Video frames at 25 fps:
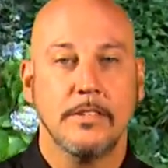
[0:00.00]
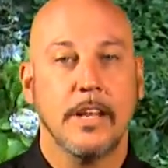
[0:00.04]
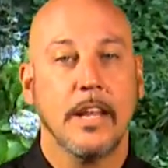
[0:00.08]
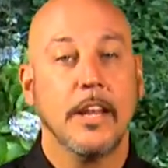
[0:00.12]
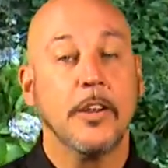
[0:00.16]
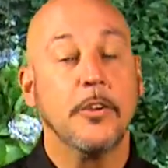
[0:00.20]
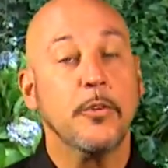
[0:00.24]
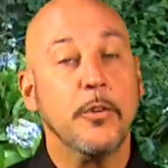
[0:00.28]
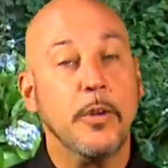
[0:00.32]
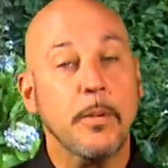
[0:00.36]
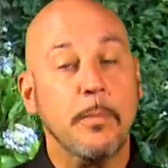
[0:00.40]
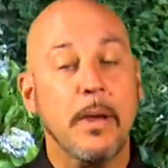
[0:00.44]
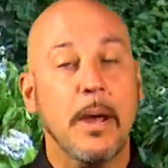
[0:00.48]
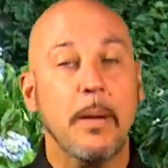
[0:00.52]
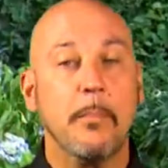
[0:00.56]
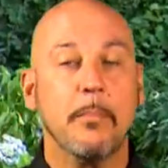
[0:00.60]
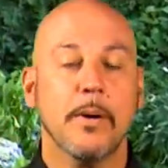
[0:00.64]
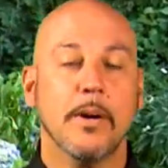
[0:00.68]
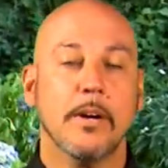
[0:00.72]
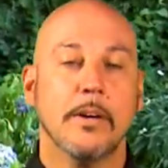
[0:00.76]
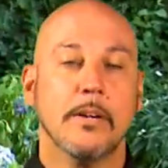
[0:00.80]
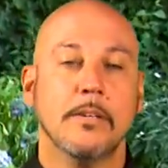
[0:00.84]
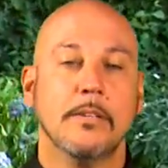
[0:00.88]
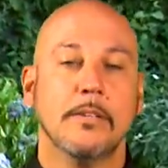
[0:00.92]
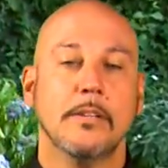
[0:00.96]
And
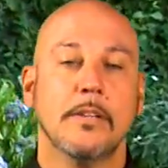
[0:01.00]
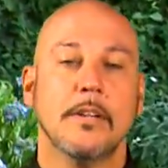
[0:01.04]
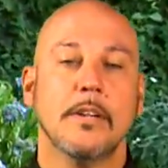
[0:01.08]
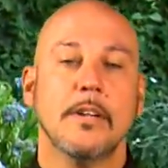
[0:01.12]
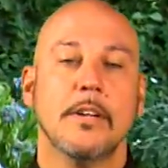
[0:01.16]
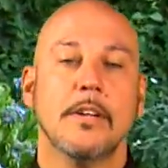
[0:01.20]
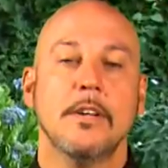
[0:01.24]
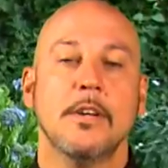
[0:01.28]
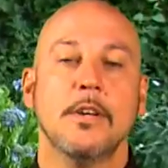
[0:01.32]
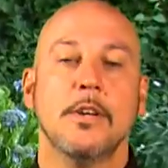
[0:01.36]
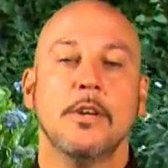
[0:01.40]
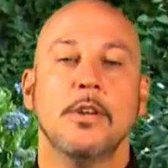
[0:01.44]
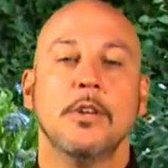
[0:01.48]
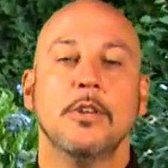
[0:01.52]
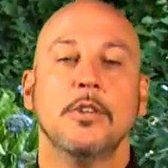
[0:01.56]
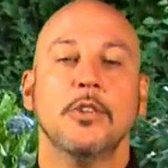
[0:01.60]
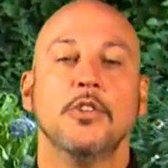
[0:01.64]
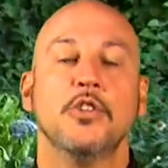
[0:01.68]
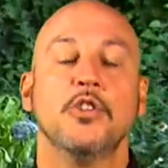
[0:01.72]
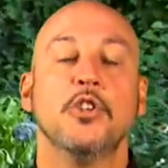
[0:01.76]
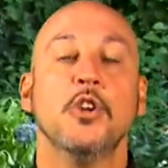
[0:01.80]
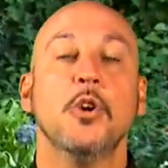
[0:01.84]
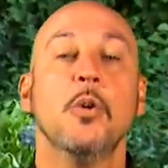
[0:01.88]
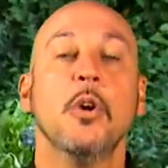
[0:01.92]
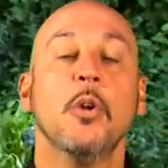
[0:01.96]
remember,
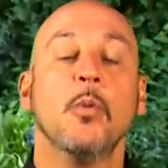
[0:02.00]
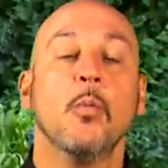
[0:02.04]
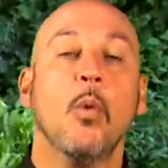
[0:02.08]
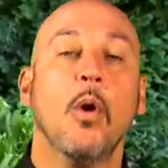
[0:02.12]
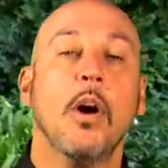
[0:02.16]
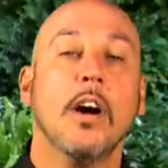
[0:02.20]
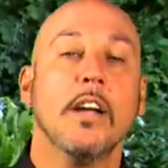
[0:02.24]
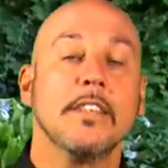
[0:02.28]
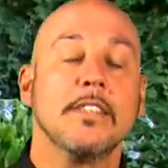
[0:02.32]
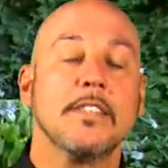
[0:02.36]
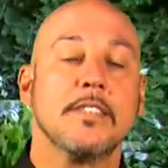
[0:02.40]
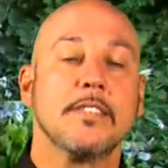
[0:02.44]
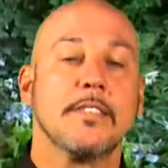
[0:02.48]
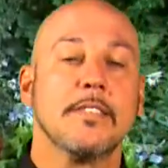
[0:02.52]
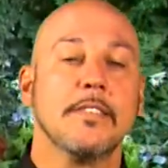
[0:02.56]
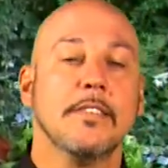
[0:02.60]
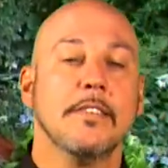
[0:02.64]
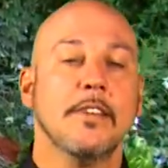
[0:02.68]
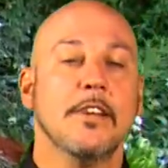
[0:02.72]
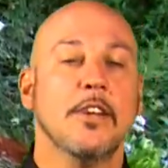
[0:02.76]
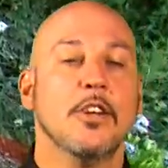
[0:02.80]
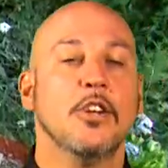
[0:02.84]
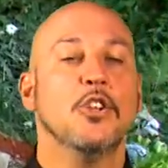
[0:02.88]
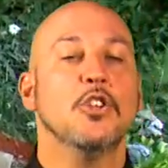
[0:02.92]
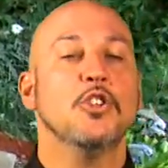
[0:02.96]
do it once,
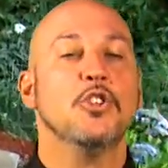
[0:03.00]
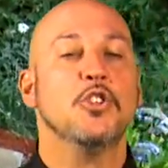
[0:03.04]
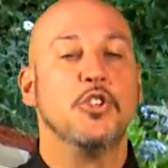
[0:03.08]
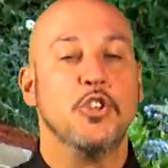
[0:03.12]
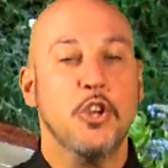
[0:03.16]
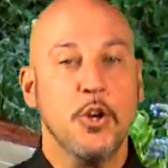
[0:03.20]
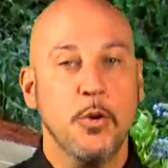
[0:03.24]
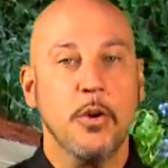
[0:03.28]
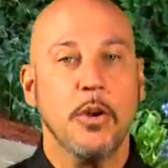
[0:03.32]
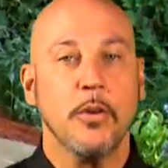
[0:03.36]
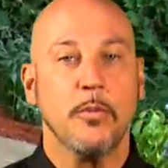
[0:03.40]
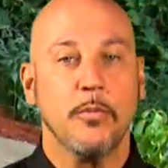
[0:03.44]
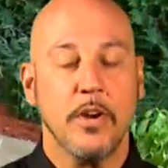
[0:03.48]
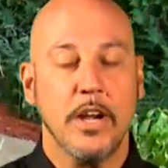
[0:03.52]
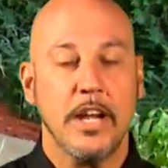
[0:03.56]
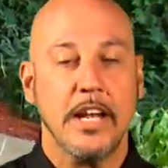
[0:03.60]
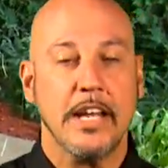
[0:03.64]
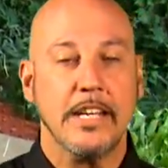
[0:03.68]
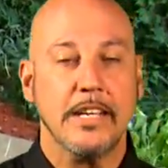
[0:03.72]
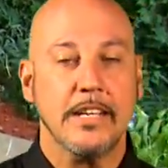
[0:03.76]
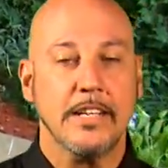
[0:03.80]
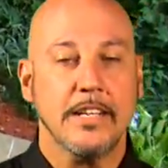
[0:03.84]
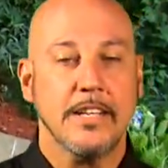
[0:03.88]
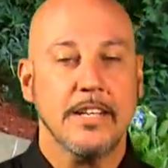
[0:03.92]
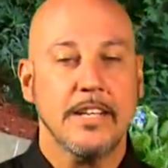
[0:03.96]
Do it
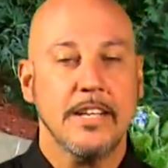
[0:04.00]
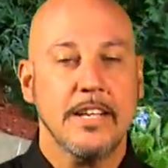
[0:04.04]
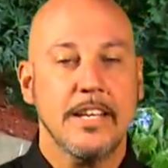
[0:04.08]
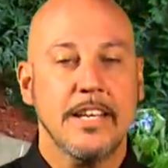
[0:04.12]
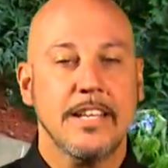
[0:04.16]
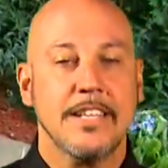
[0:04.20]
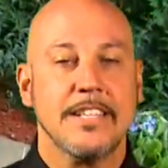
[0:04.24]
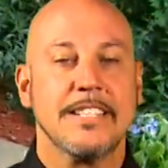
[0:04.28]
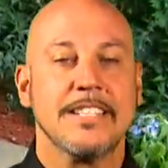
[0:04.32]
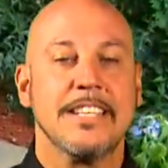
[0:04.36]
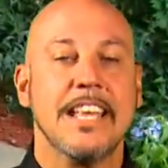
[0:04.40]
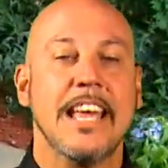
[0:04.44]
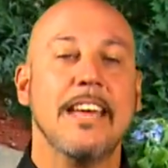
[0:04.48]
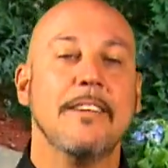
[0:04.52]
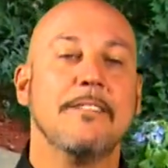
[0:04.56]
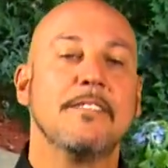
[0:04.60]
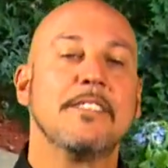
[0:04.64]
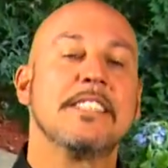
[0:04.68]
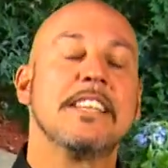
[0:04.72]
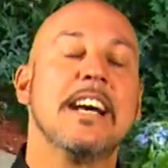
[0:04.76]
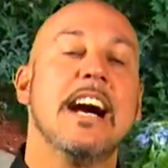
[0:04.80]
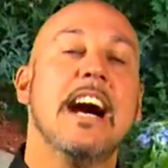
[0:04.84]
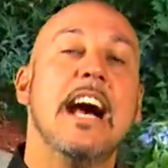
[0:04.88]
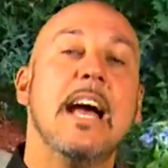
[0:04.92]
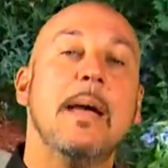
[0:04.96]
right, save
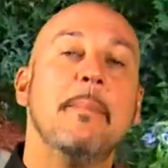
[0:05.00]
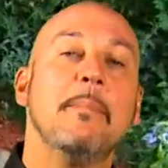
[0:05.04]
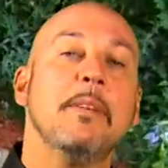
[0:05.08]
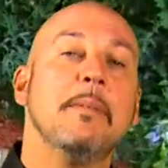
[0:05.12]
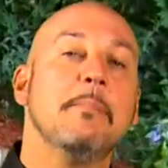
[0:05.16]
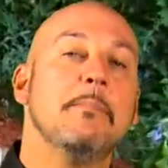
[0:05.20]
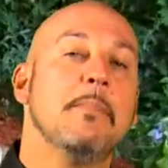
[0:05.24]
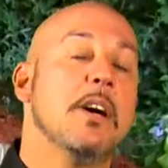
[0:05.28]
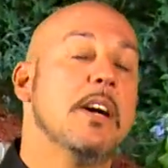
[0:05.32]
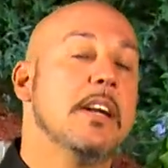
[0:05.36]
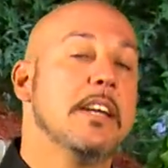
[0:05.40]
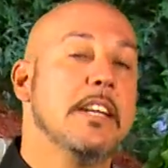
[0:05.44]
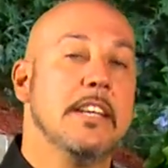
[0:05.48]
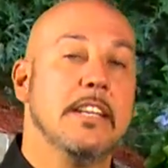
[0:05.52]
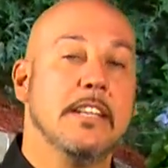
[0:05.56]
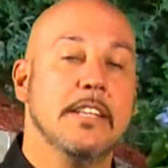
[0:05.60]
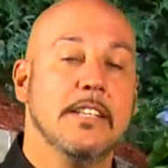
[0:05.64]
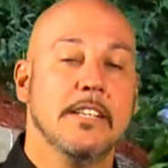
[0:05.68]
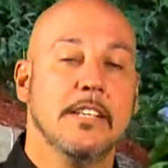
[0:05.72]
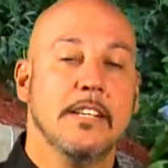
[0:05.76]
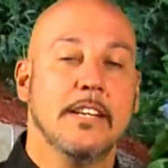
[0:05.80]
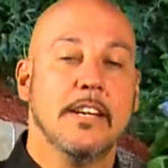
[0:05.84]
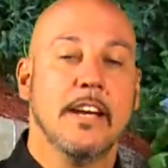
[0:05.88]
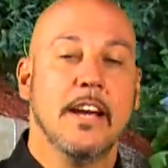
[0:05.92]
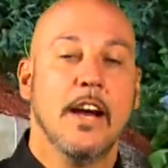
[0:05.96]
time and money,
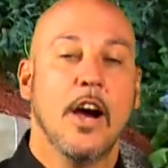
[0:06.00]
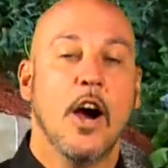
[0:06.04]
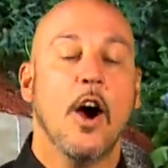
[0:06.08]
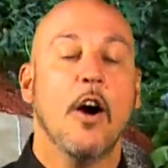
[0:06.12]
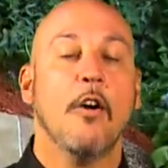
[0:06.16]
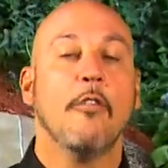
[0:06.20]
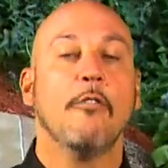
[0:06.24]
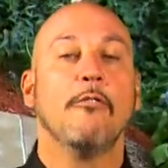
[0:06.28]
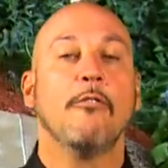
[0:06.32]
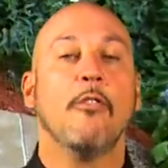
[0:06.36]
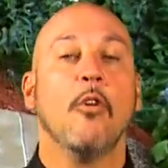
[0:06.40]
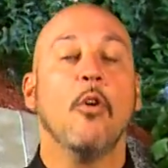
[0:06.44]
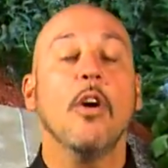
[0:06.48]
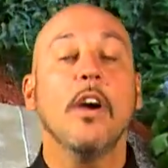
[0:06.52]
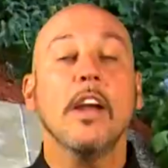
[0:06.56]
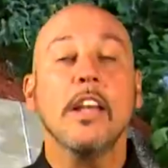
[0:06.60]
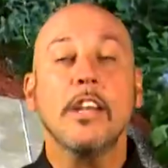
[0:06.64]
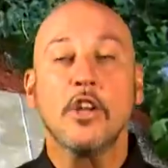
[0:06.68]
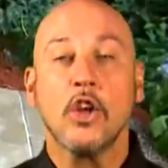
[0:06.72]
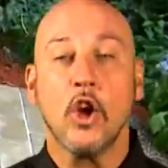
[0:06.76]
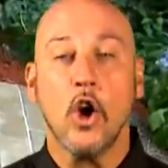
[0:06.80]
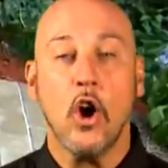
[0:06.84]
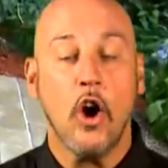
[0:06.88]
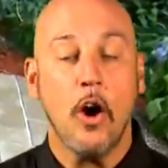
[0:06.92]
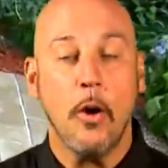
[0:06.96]
avoid
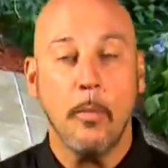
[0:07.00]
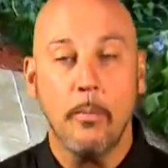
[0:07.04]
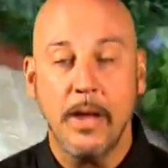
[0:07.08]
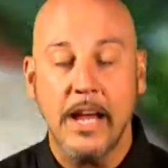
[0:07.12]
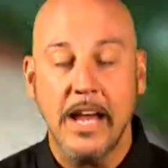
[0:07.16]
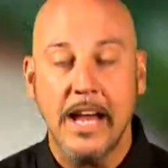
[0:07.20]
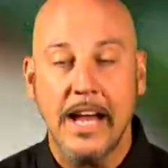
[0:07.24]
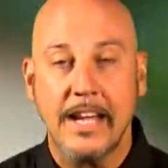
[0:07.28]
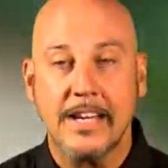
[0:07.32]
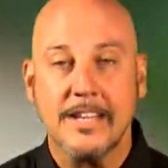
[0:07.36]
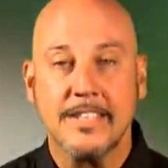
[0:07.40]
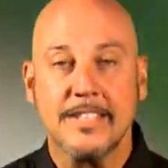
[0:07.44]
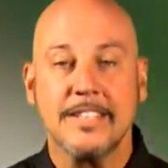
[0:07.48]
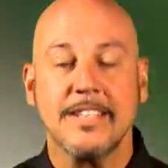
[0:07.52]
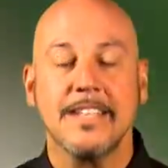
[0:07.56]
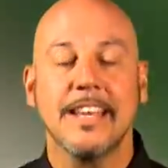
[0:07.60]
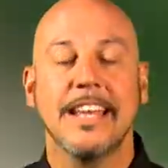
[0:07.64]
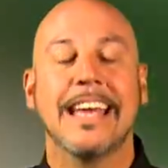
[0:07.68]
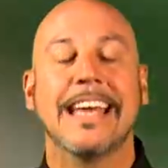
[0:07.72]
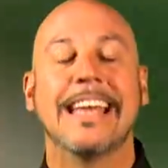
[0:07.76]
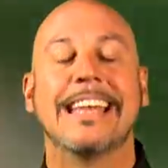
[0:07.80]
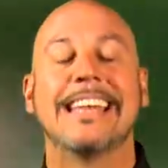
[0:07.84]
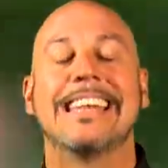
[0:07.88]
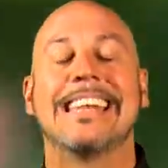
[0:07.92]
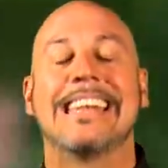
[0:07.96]
callbacks,
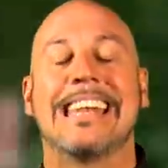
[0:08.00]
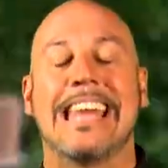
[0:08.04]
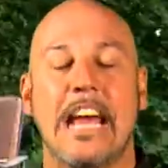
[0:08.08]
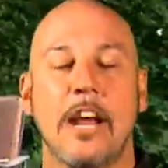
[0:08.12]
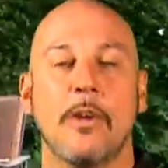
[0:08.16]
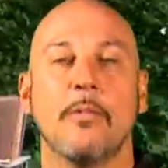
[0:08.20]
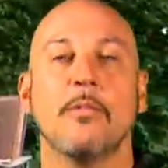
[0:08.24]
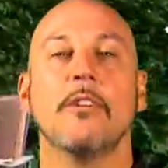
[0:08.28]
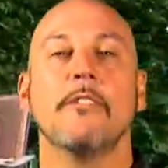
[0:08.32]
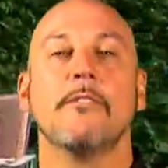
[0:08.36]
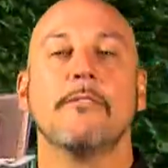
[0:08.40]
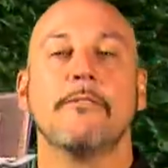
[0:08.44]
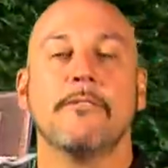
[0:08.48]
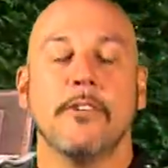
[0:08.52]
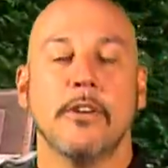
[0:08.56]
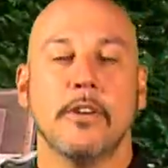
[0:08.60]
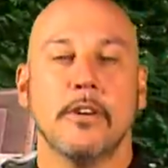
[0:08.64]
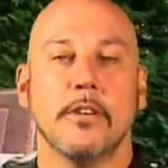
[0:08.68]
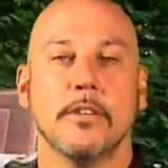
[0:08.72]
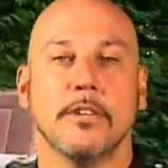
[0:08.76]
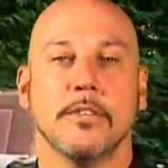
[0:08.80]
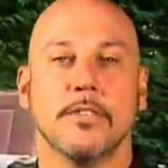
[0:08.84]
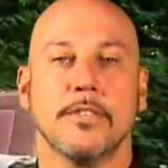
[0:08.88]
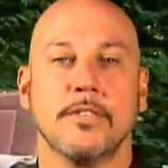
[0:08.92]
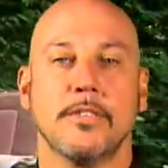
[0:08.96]
and get
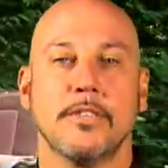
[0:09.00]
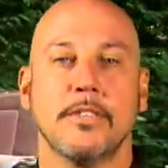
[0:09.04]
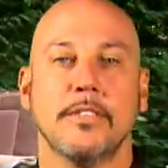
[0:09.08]
referrals.